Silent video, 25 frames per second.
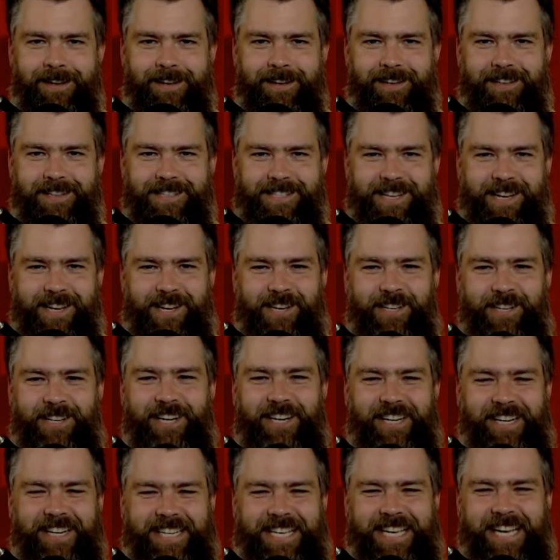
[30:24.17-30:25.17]
Let's take
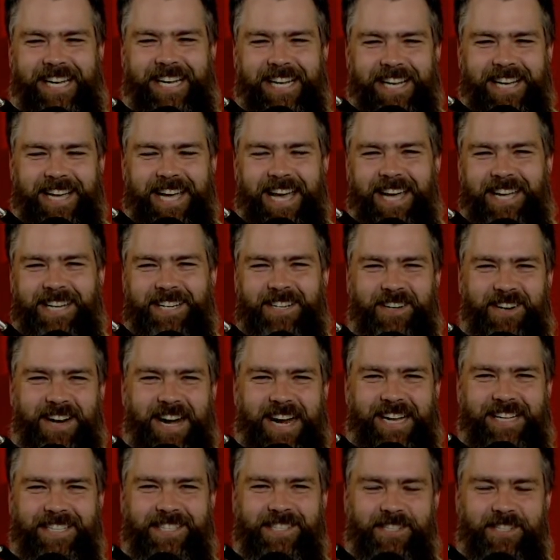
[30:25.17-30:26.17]
a look at your
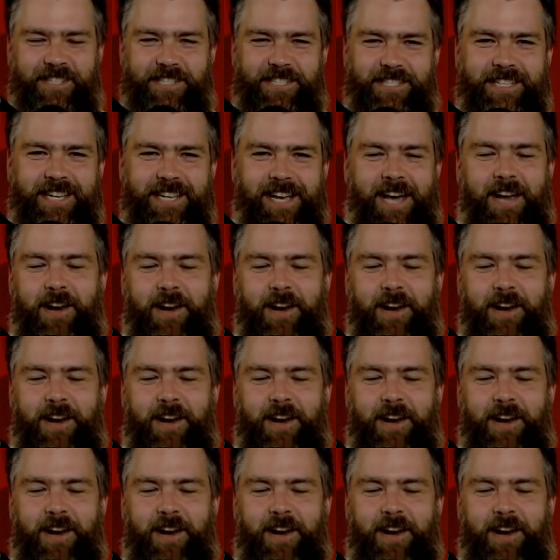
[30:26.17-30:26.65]
answers.